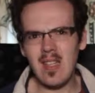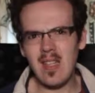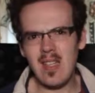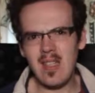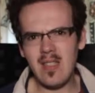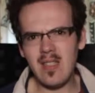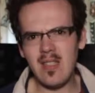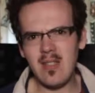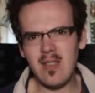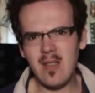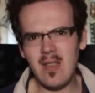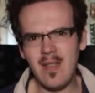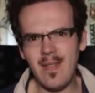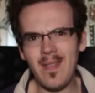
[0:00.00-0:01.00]
And
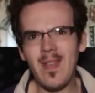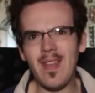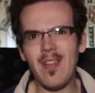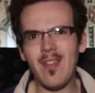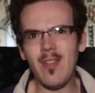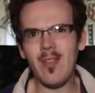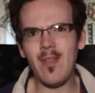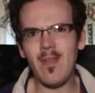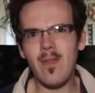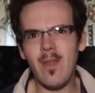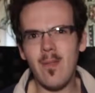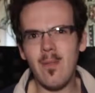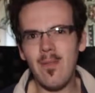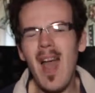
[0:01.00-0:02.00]
I felt kind of sorry
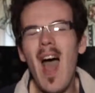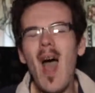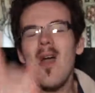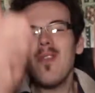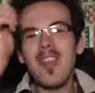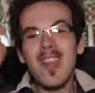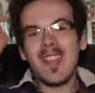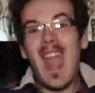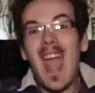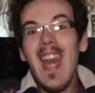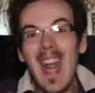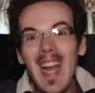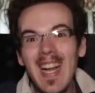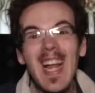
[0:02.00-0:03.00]
for him. No, just
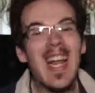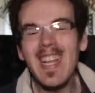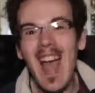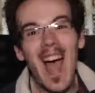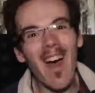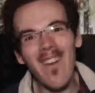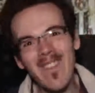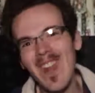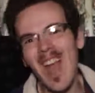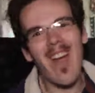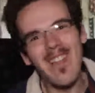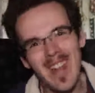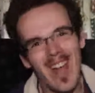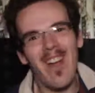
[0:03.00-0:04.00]
kidding!
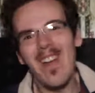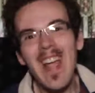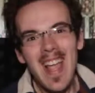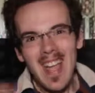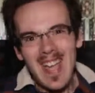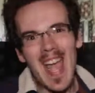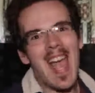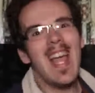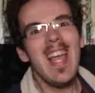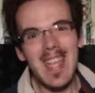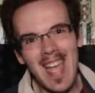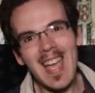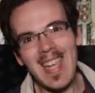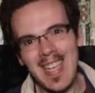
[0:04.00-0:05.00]
No. Yeah,
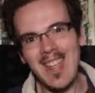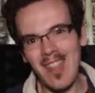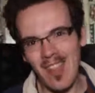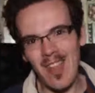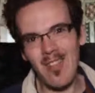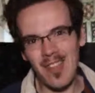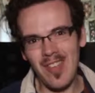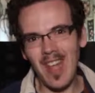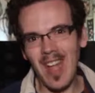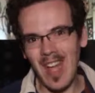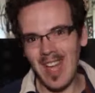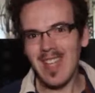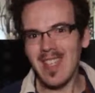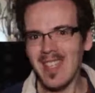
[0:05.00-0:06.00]
he deserves to
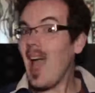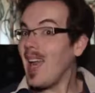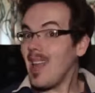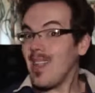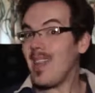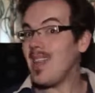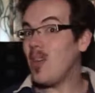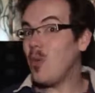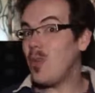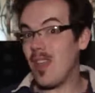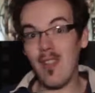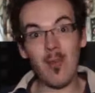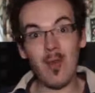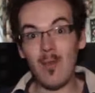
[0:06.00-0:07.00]
die. And I think the
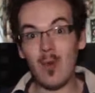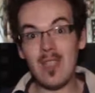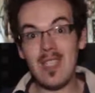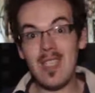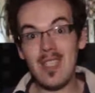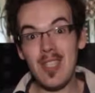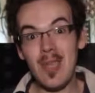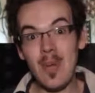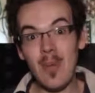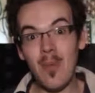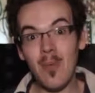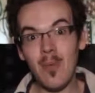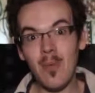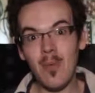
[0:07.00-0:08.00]
audience would have wanted it too.
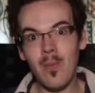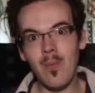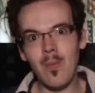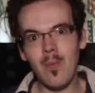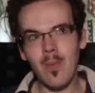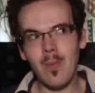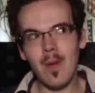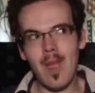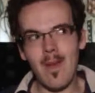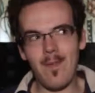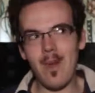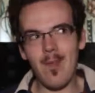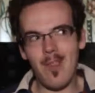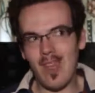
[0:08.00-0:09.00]

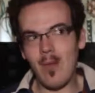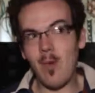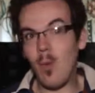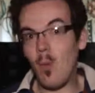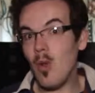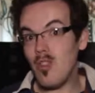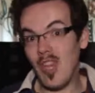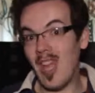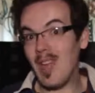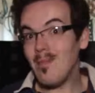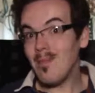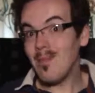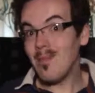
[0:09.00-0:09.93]
If there was anyone watching.